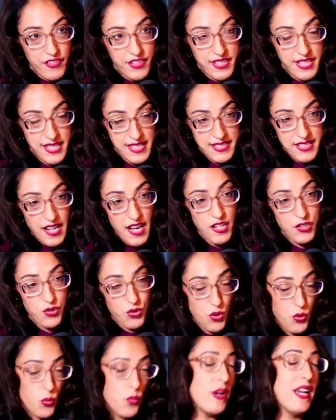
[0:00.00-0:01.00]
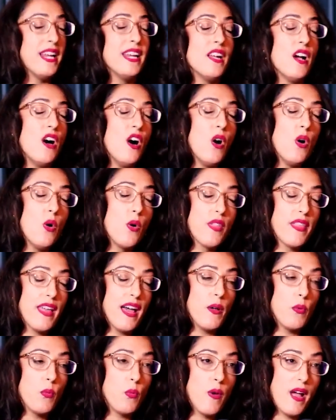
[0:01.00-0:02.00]
for testosterone. We know
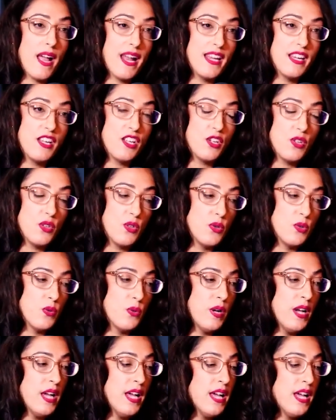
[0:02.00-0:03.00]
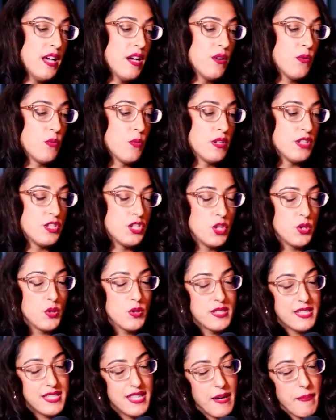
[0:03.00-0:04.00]
that when you
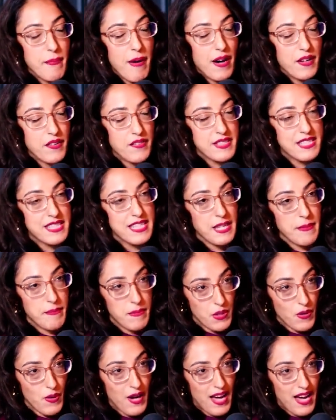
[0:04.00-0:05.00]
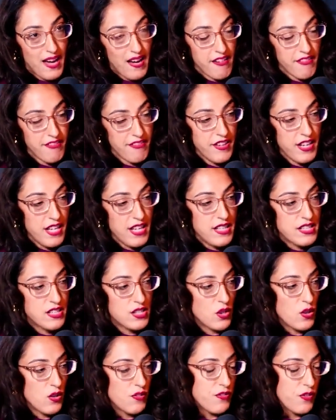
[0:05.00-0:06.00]
reduce the amount of sleep you have,
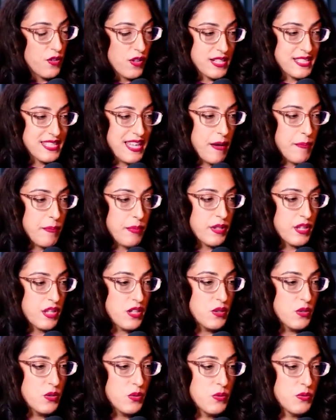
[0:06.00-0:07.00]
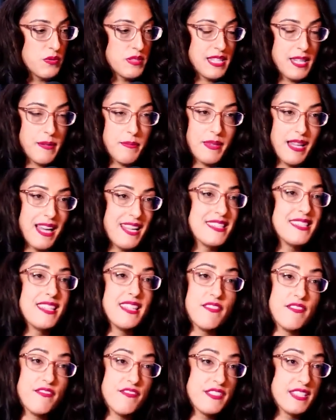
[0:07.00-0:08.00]
so for example, you sleep less
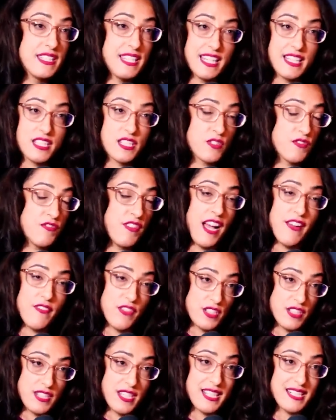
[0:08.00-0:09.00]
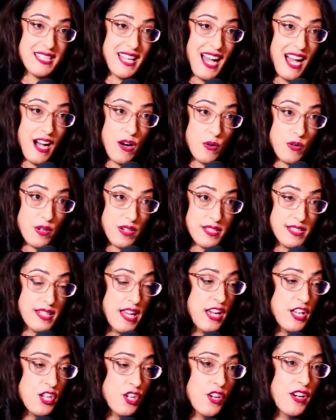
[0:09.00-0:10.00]
than 5 or 6 hours,
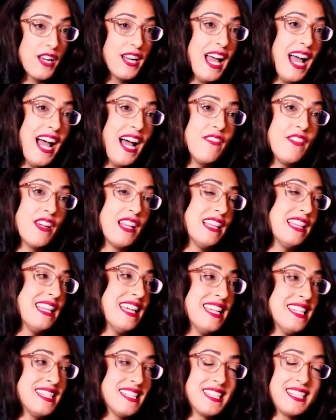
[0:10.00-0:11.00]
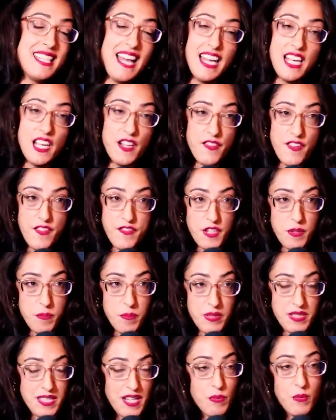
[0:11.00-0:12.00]
you're going to have at least 10 to
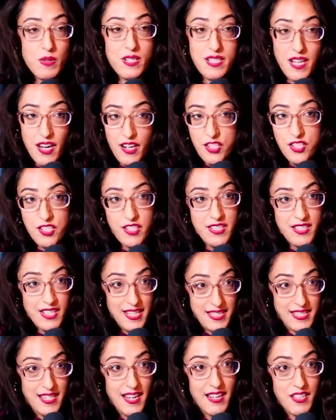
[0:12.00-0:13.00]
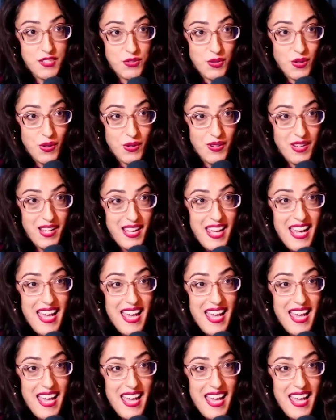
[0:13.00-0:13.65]
15% reduction in testosterone.